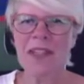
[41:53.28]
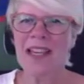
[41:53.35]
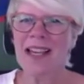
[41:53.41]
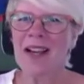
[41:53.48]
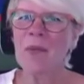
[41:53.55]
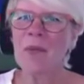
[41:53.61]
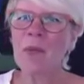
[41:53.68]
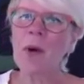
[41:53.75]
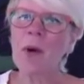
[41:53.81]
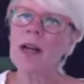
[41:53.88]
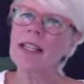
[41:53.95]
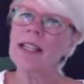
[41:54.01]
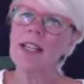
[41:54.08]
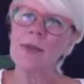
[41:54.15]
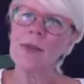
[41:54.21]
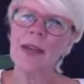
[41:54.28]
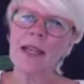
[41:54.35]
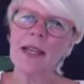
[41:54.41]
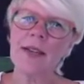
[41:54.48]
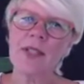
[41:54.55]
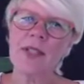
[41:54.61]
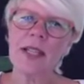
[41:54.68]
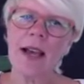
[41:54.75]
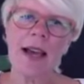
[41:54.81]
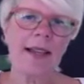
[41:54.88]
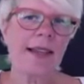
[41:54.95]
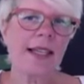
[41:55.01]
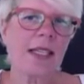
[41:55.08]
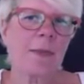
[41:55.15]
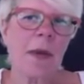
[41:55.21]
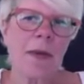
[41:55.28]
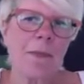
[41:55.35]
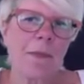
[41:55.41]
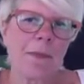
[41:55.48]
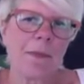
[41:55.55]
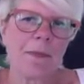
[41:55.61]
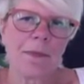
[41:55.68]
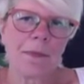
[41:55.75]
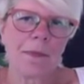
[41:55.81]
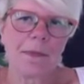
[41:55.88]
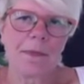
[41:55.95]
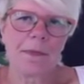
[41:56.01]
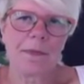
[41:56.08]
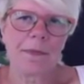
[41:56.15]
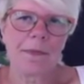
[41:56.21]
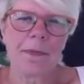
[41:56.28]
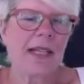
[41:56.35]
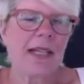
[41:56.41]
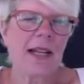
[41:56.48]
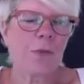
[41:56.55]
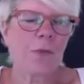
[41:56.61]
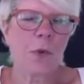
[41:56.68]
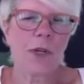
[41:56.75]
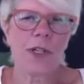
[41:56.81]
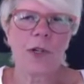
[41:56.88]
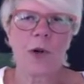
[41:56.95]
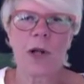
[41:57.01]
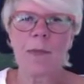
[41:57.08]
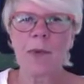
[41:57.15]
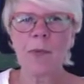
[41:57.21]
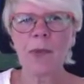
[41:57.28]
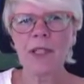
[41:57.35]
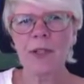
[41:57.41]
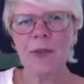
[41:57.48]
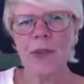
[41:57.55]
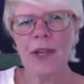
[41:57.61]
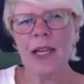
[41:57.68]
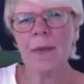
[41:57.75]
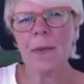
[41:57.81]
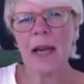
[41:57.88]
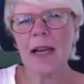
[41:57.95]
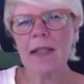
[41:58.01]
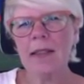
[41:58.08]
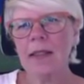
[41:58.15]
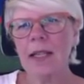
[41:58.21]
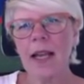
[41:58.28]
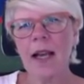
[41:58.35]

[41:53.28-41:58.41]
What do you think of? And this may not work at all, but what do you think about